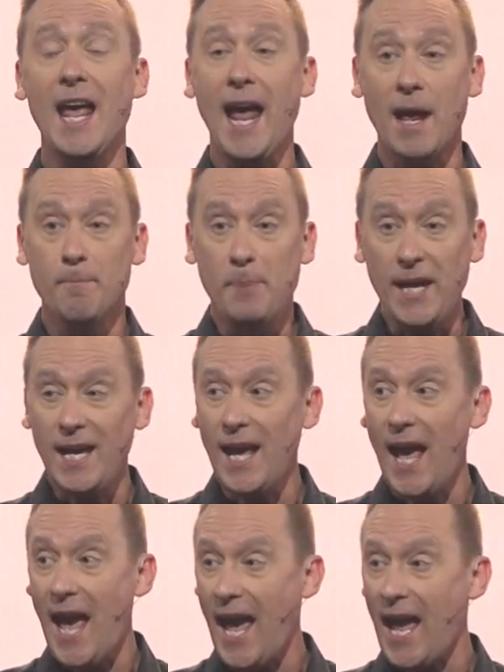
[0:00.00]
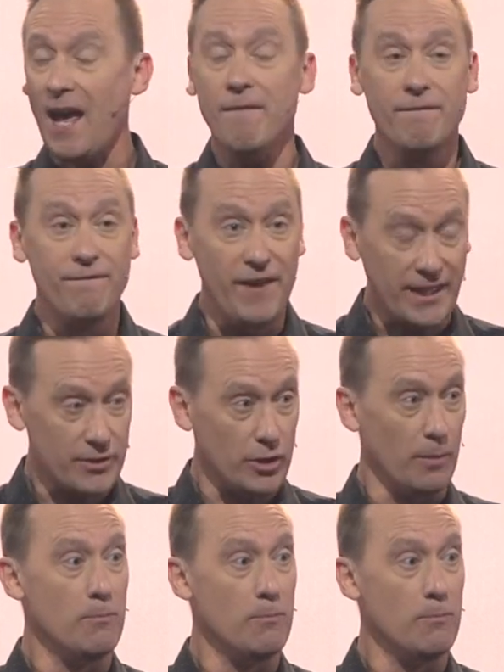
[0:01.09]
and be a victor.